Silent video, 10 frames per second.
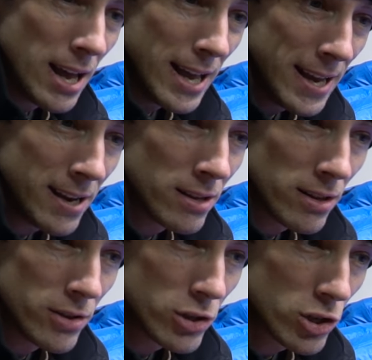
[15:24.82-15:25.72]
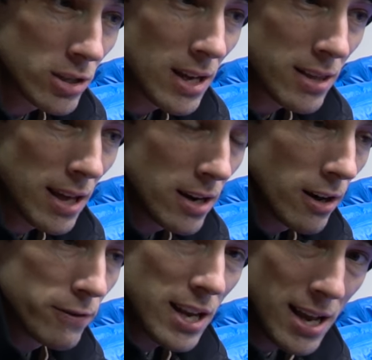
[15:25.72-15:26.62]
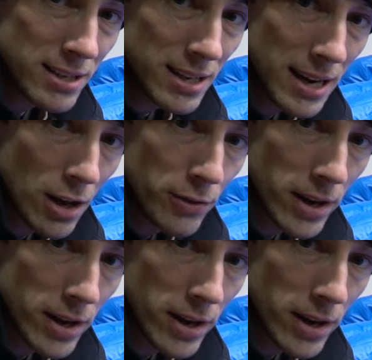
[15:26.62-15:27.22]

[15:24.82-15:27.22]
And there's just not that enough testing out